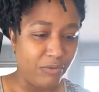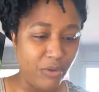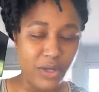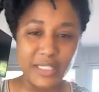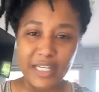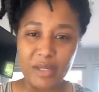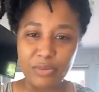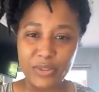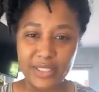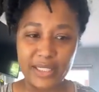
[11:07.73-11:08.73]

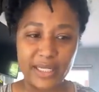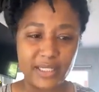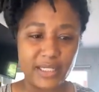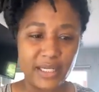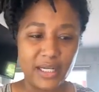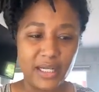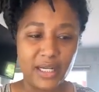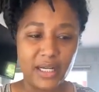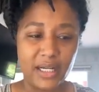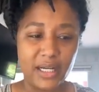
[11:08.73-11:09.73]
14%
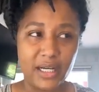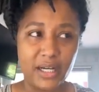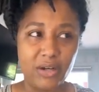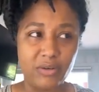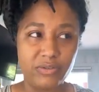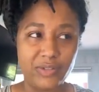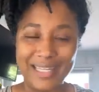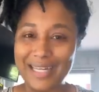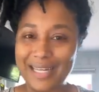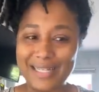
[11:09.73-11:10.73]
of
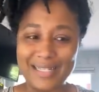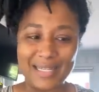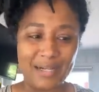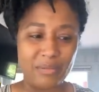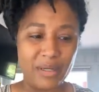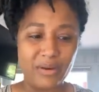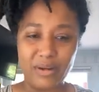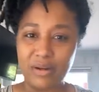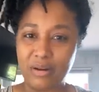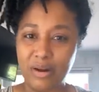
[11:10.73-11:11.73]
kids in
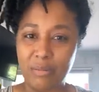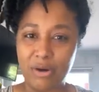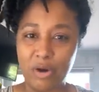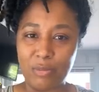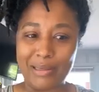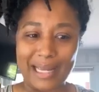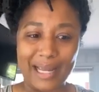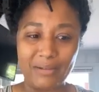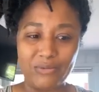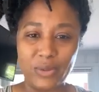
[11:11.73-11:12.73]
America are black.